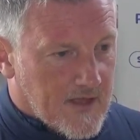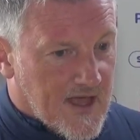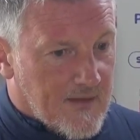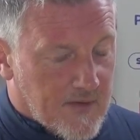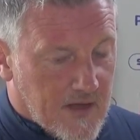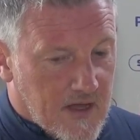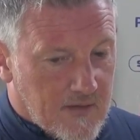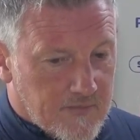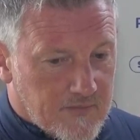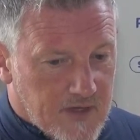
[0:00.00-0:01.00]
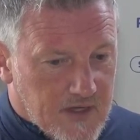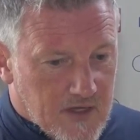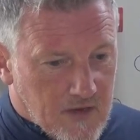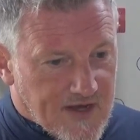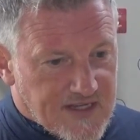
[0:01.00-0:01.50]
Yeah,
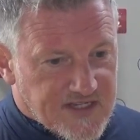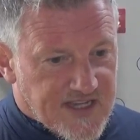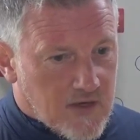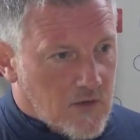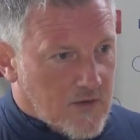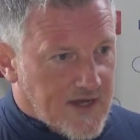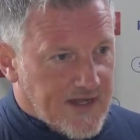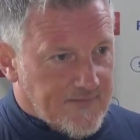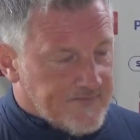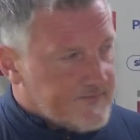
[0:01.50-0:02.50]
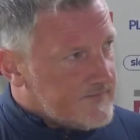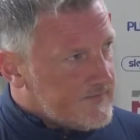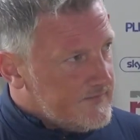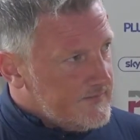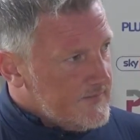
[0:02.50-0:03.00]
great to see Courtney
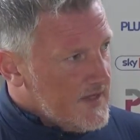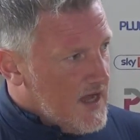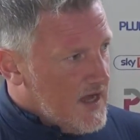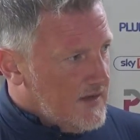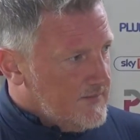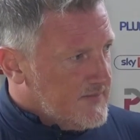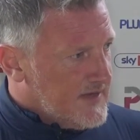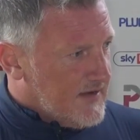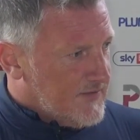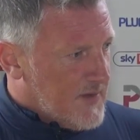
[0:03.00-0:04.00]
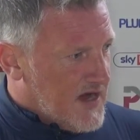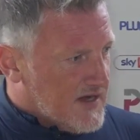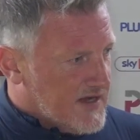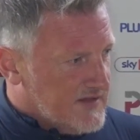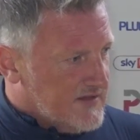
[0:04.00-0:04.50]
get off the
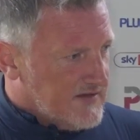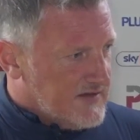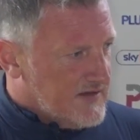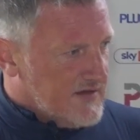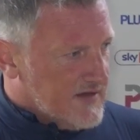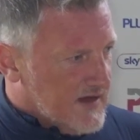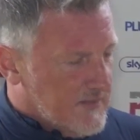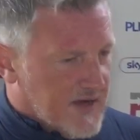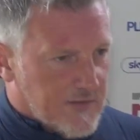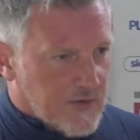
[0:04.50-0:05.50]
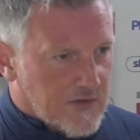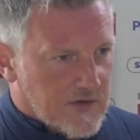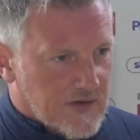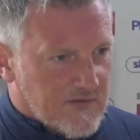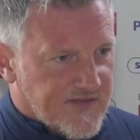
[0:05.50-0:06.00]
mark, and unbelievable
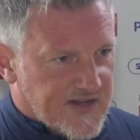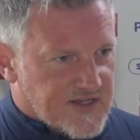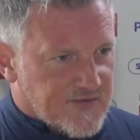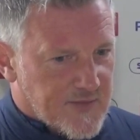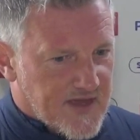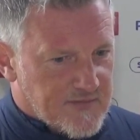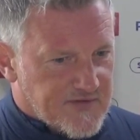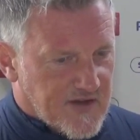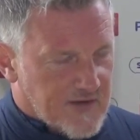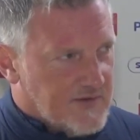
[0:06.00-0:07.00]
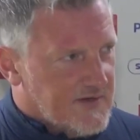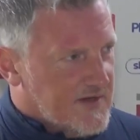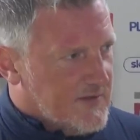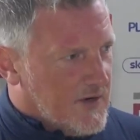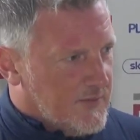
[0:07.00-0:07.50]
finish from him. So
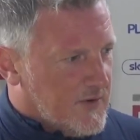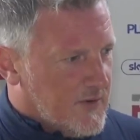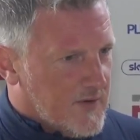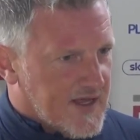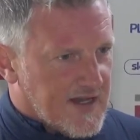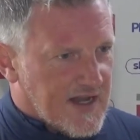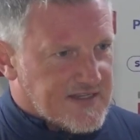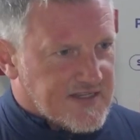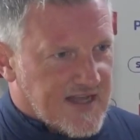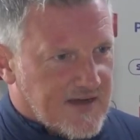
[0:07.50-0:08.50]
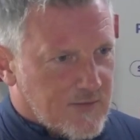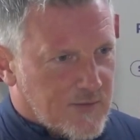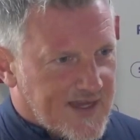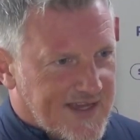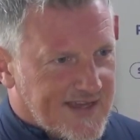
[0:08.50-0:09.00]
I probably won't hear the last of that all
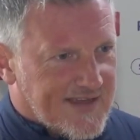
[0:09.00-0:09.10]
week.